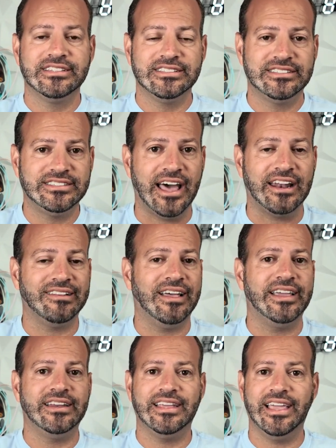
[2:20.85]

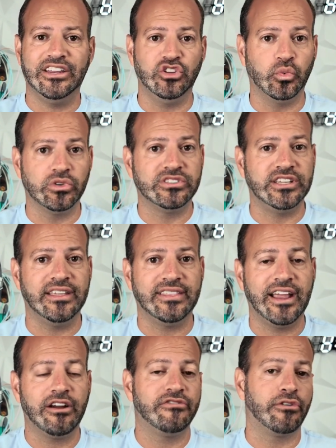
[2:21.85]
satellite, and you will see it there.